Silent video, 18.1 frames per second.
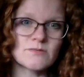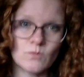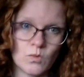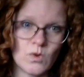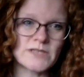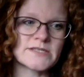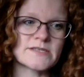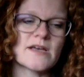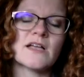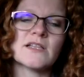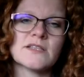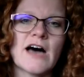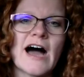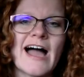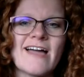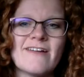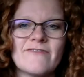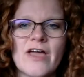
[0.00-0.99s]
what's
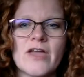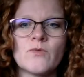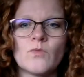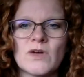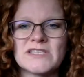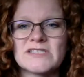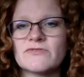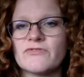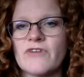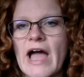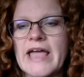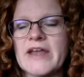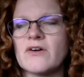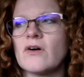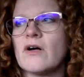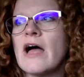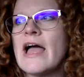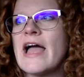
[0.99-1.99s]
alive and what's
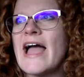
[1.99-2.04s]
vital.